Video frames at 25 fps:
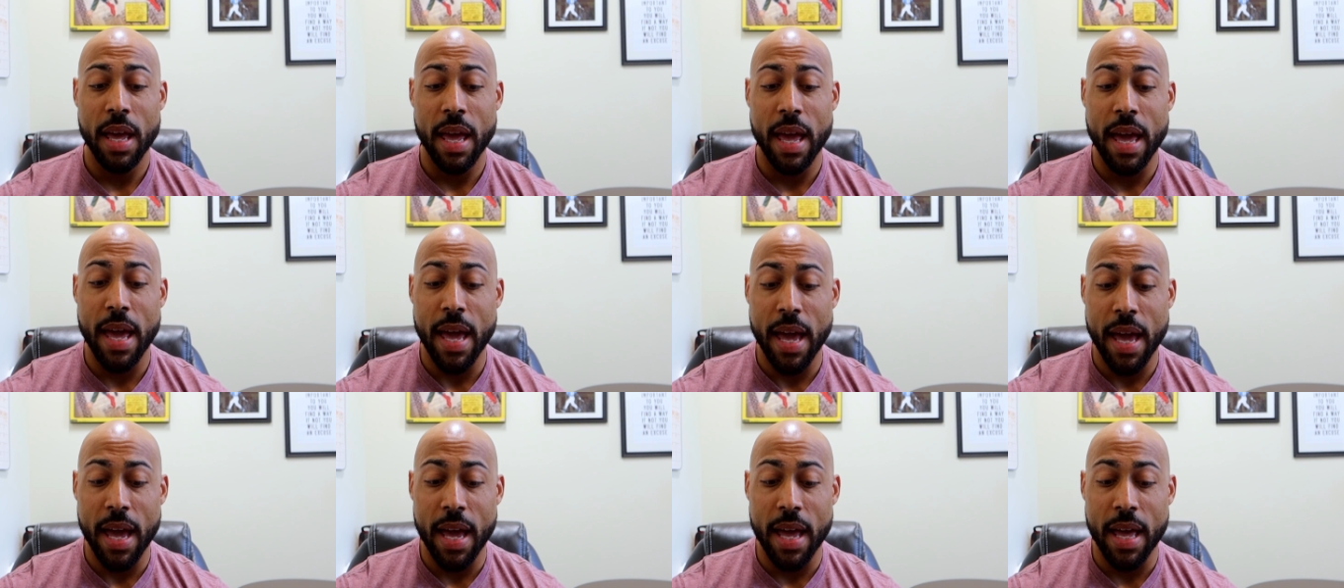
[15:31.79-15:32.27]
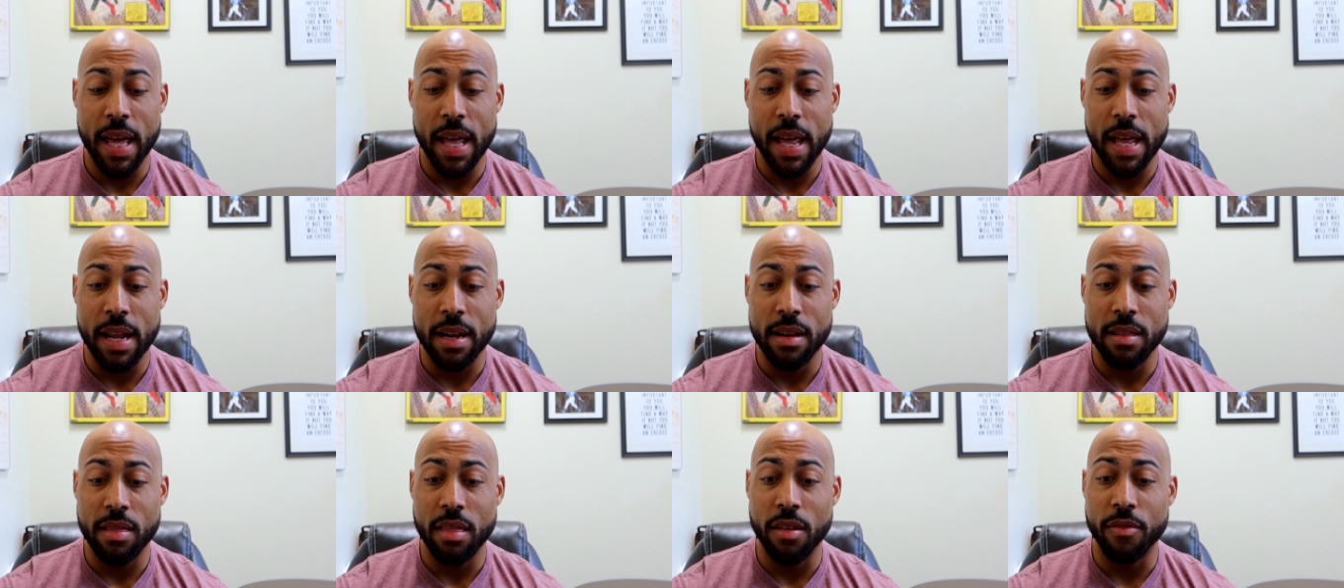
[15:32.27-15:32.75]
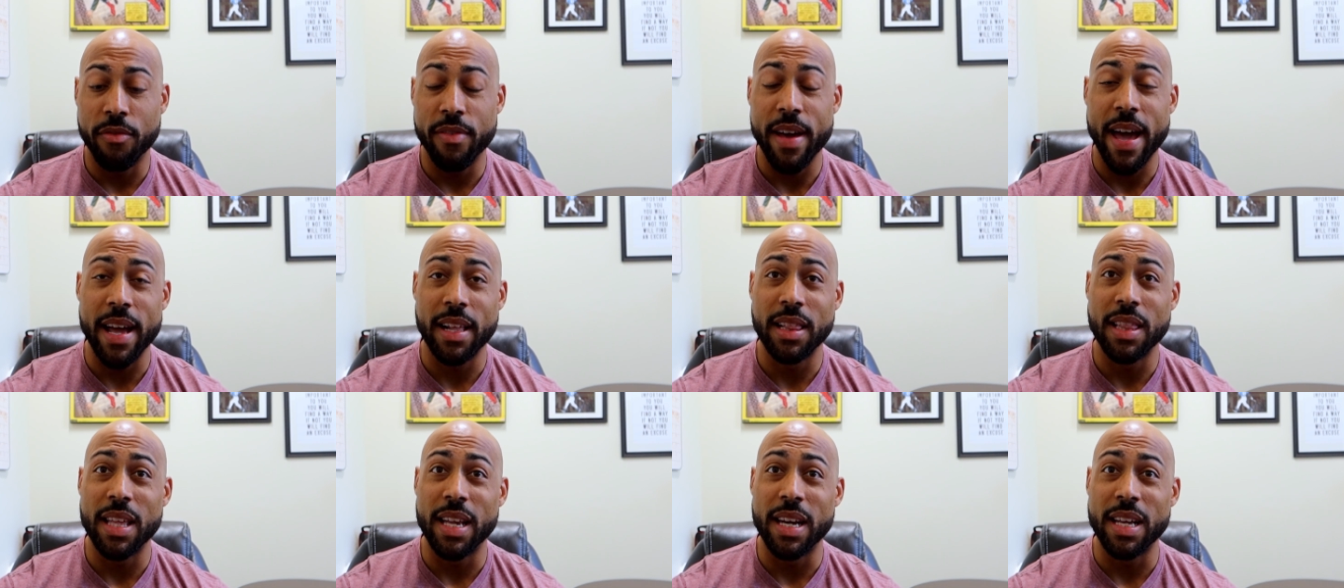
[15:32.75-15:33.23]
and the
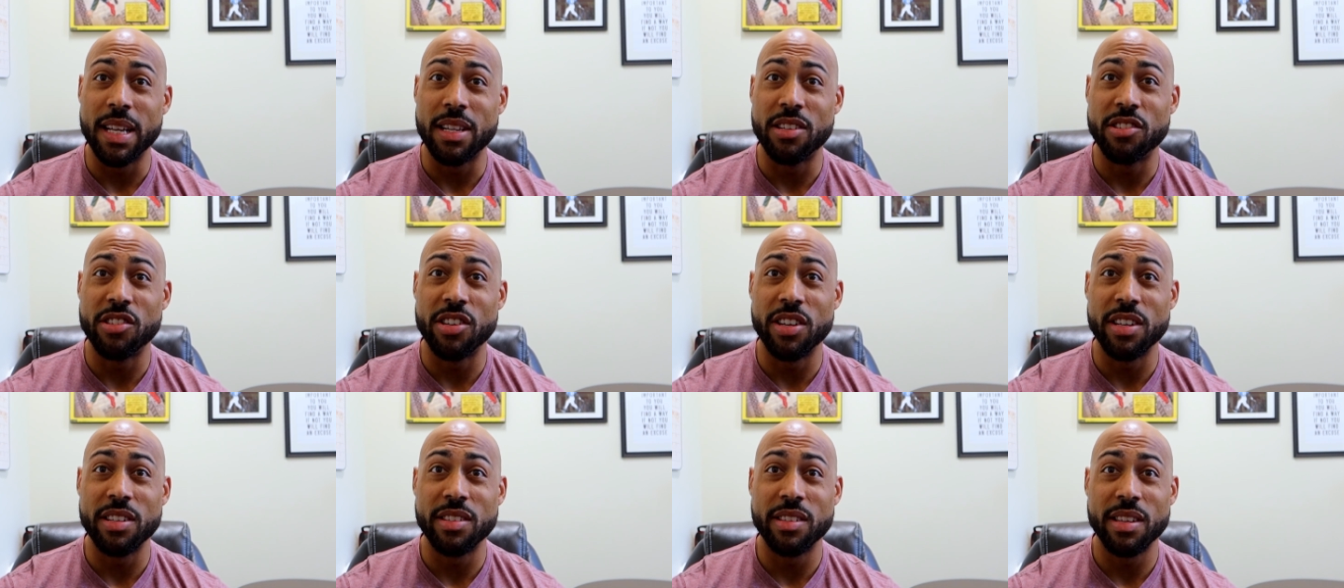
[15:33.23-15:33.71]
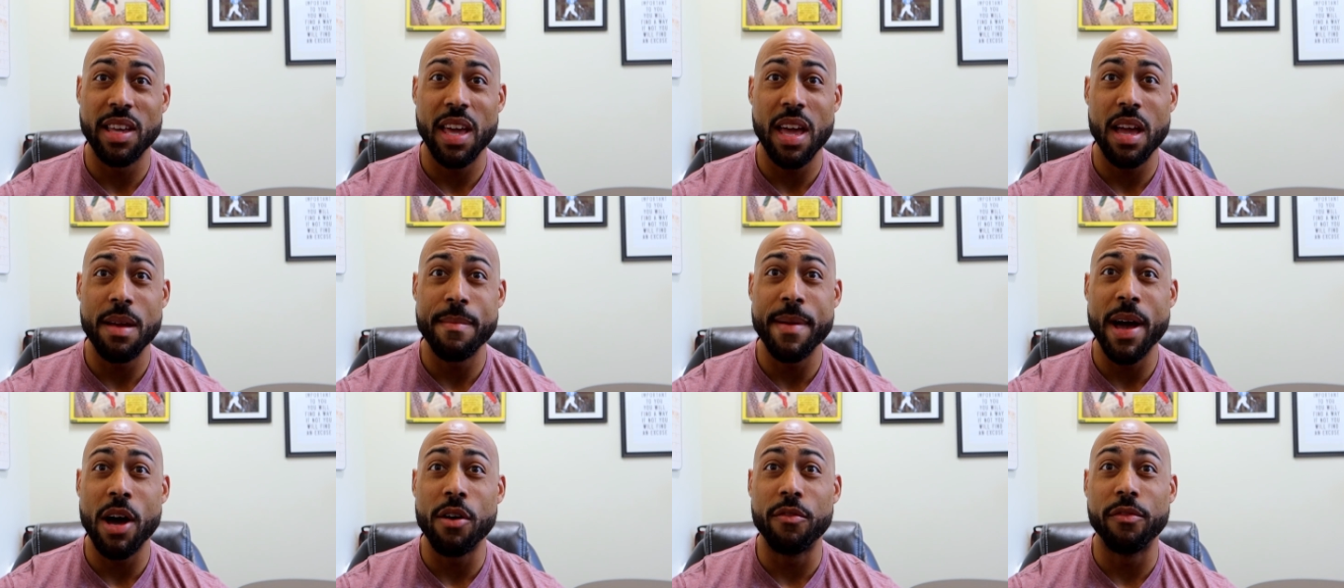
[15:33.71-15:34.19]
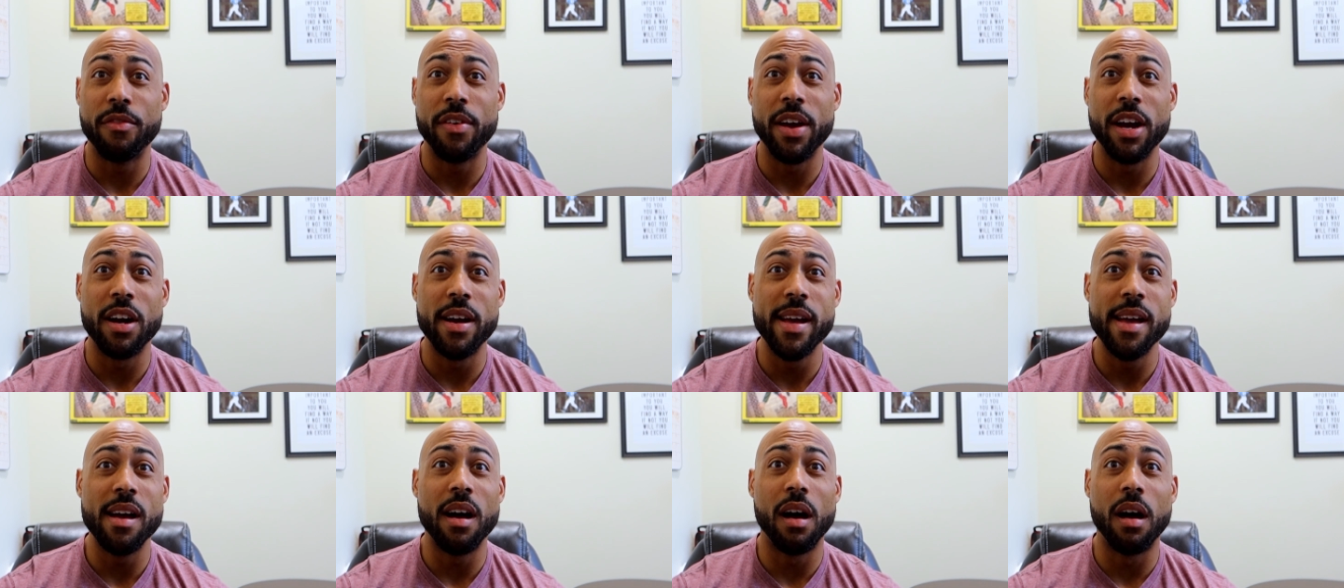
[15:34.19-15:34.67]
fact that it just came out
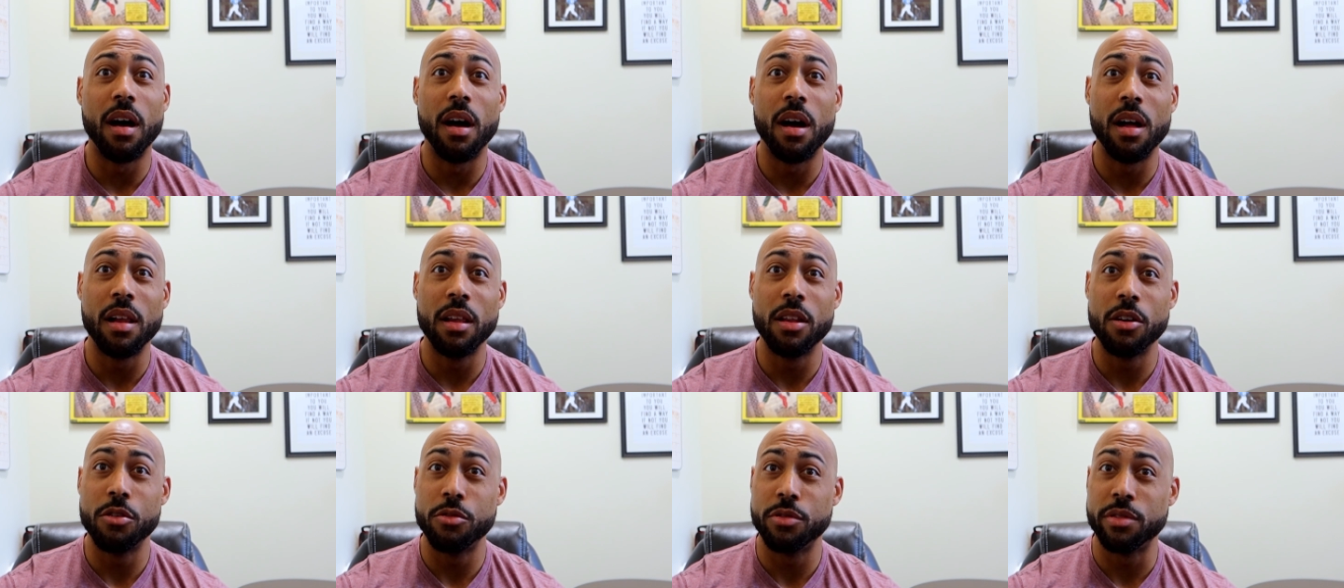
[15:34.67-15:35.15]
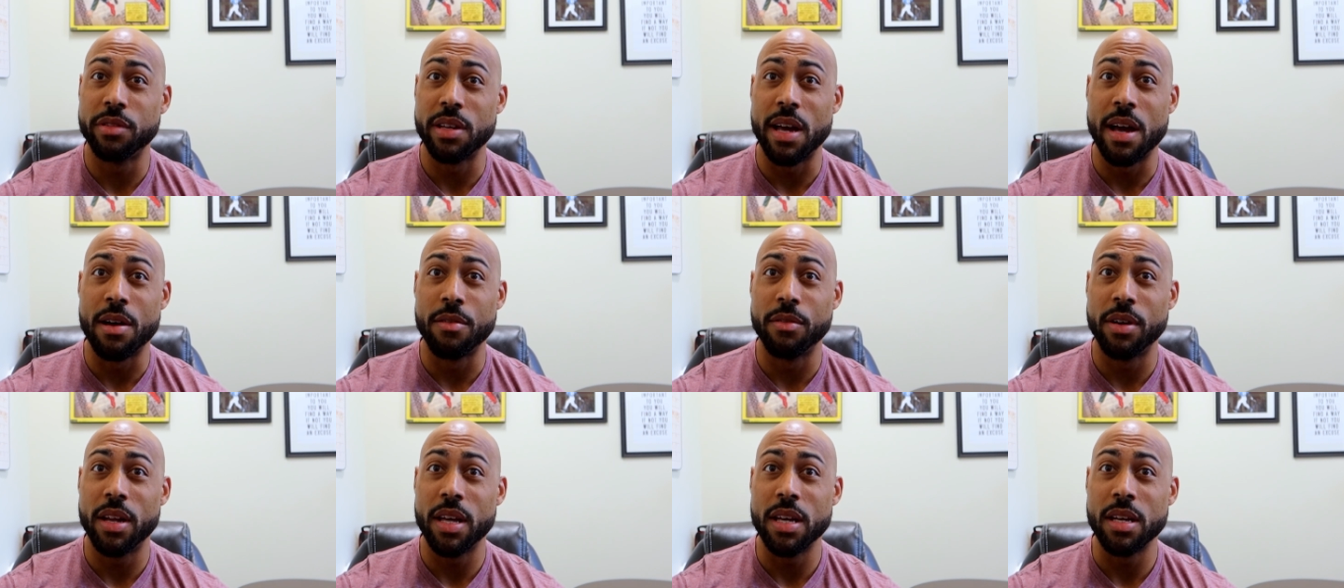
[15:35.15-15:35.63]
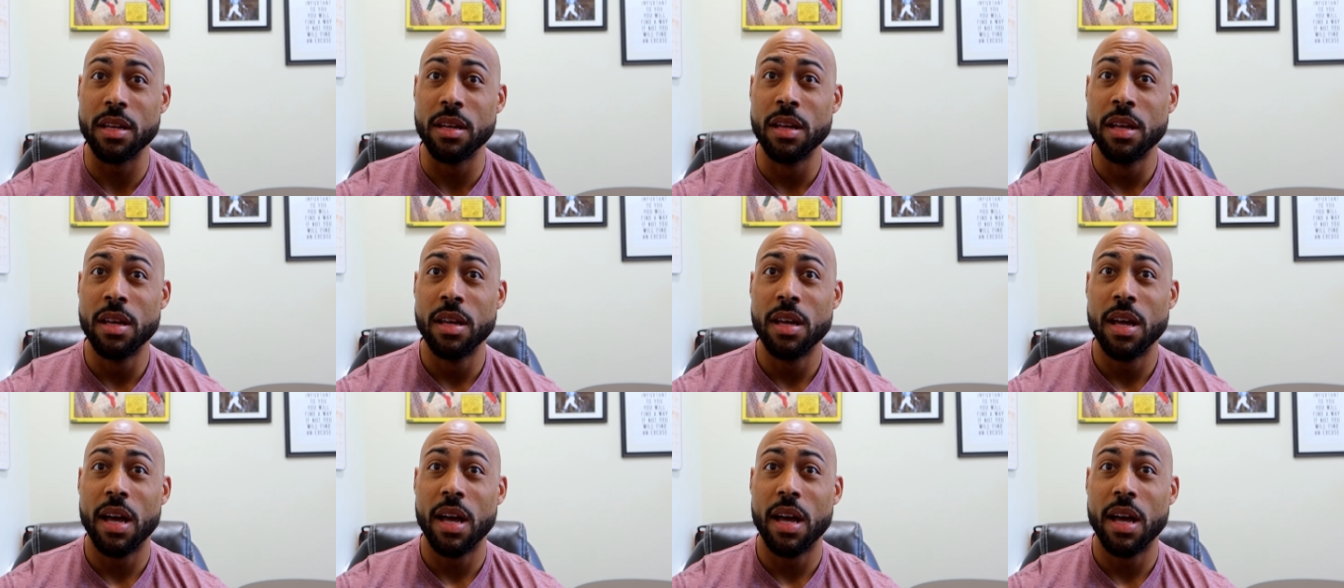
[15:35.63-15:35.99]
very hollow sounding,